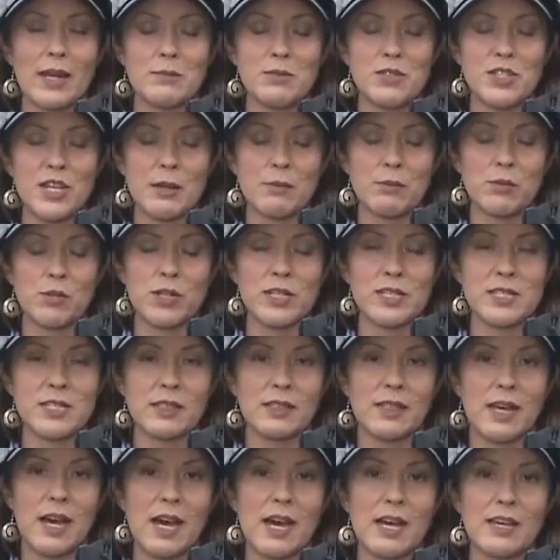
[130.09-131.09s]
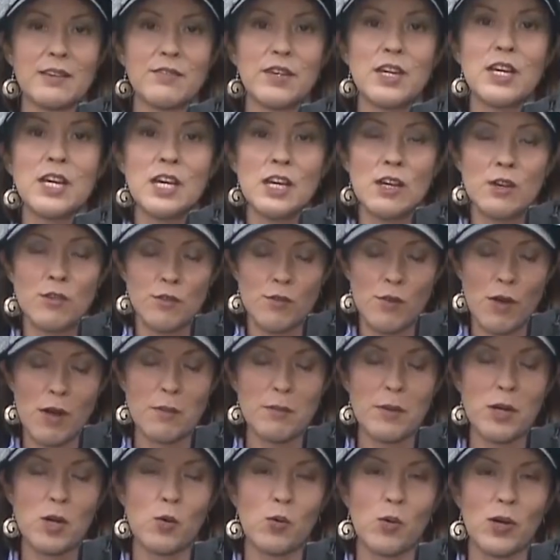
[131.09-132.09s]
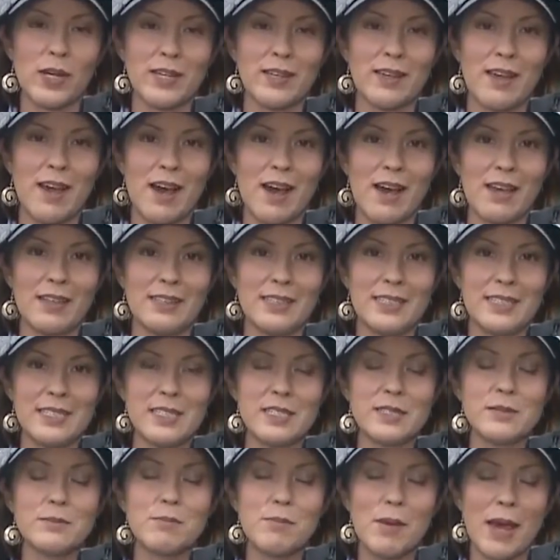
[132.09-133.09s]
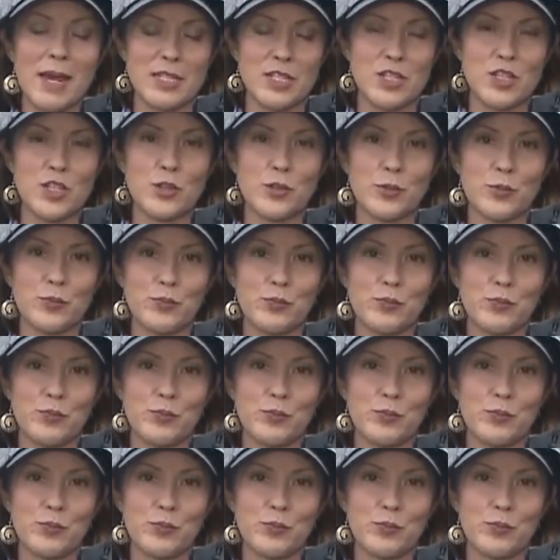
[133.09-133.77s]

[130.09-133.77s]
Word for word: I'm Jen Boniza live from Hawaii Island. Back to you.